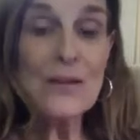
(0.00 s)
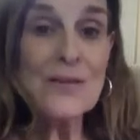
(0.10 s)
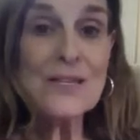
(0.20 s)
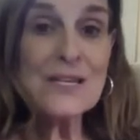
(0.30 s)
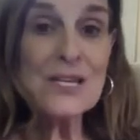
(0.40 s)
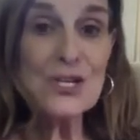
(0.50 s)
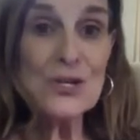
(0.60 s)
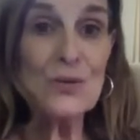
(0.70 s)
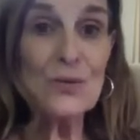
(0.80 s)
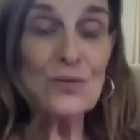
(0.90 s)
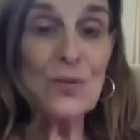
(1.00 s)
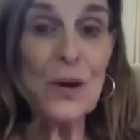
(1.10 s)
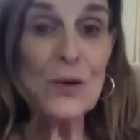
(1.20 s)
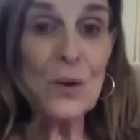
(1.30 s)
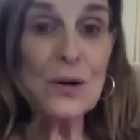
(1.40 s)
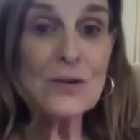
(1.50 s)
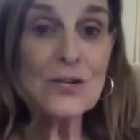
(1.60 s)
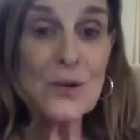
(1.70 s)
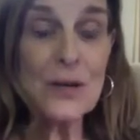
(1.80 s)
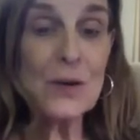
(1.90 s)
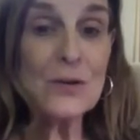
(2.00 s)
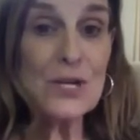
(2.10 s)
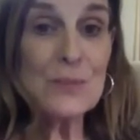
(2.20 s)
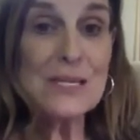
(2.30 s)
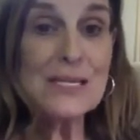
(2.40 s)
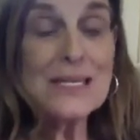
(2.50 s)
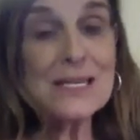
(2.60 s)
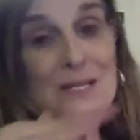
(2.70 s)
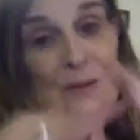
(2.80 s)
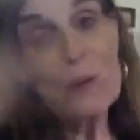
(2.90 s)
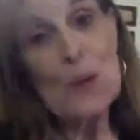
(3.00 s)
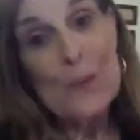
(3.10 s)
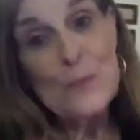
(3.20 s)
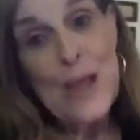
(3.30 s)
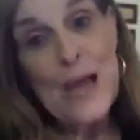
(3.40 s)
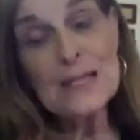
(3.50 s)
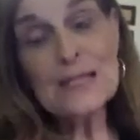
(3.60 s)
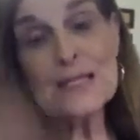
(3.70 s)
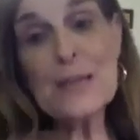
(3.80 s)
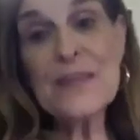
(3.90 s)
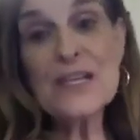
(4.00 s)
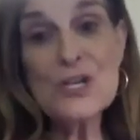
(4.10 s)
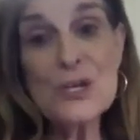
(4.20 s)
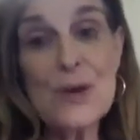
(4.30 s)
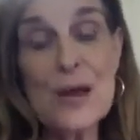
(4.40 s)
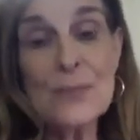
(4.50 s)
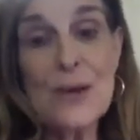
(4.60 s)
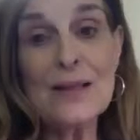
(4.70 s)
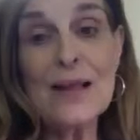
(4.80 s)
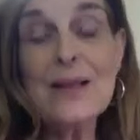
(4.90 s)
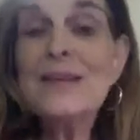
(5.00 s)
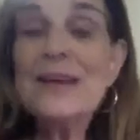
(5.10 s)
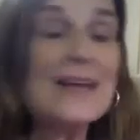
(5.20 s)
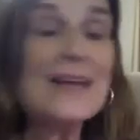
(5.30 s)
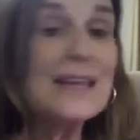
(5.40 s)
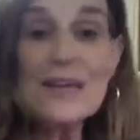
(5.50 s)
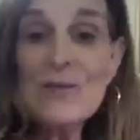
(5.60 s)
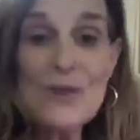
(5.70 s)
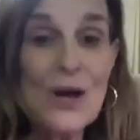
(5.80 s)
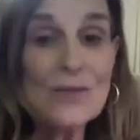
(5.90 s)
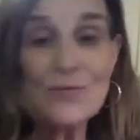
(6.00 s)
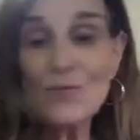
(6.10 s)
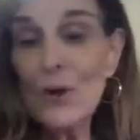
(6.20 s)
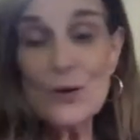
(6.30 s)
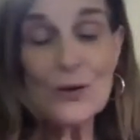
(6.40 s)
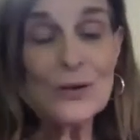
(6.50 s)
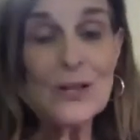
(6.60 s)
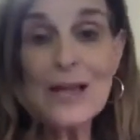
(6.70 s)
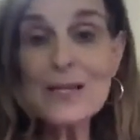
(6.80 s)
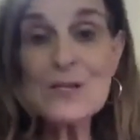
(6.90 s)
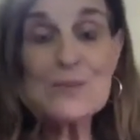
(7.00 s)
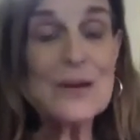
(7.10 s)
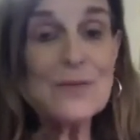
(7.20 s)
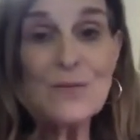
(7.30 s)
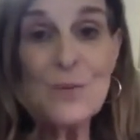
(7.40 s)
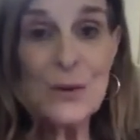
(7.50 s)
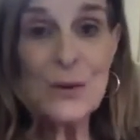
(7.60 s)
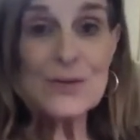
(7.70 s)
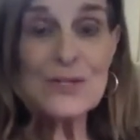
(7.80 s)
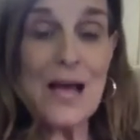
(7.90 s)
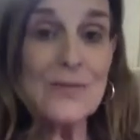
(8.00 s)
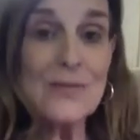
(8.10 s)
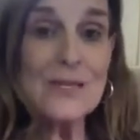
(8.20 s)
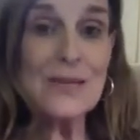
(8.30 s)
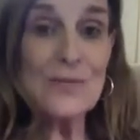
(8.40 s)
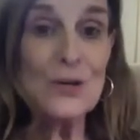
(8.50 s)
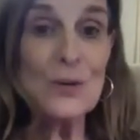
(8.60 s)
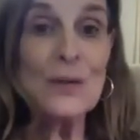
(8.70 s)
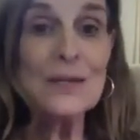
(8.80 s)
this can do for your Joy Coaching businesses, adding something to your umbrella, if not for your clients, but for yourselves, if you